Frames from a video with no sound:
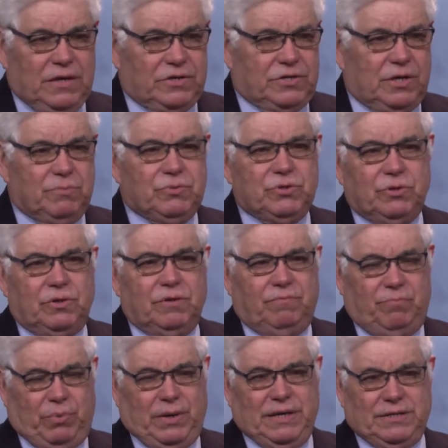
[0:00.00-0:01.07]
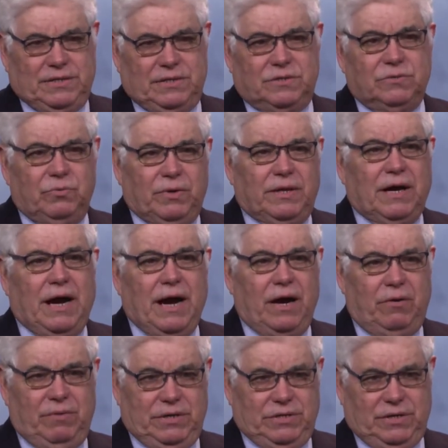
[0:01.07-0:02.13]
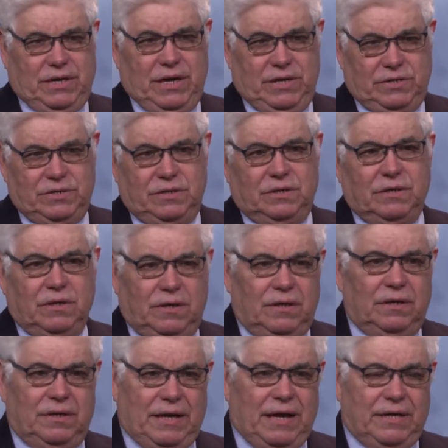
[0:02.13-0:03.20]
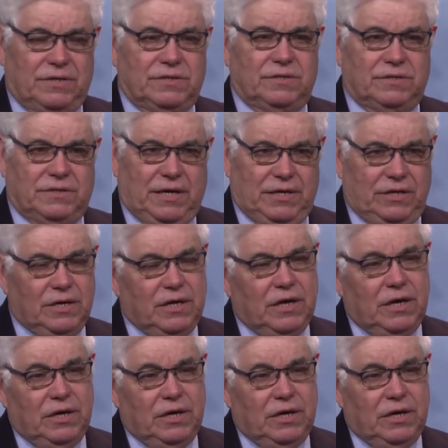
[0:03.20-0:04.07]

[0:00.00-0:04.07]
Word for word: some sort of presence with higher education, uh, that is to say,